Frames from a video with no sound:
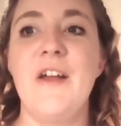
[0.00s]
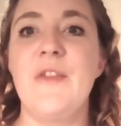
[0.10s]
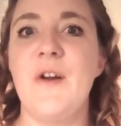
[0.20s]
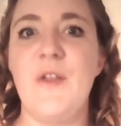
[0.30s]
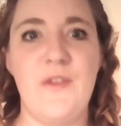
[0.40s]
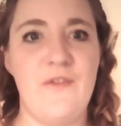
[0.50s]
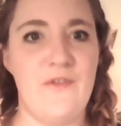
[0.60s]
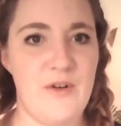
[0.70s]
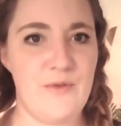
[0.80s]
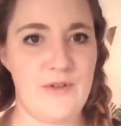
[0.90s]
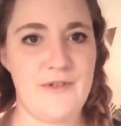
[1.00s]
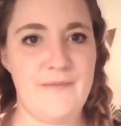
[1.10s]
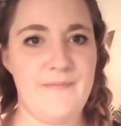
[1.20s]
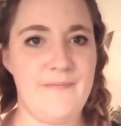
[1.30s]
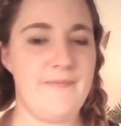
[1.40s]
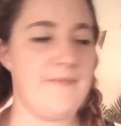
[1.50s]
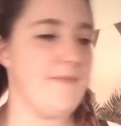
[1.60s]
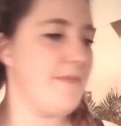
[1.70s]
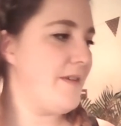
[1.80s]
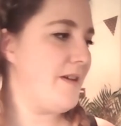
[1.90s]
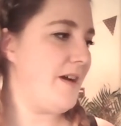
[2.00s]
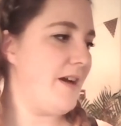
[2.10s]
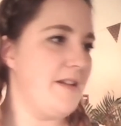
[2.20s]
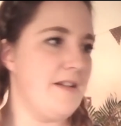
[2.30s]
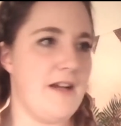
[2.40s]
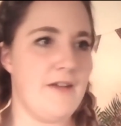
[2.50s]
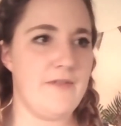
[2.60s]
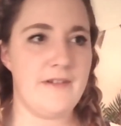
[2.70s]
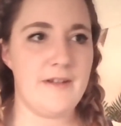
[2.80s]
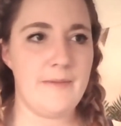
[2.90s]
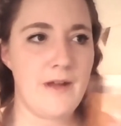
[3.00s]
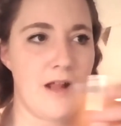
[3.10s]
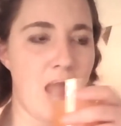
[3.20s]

The throat. I need to have a sip.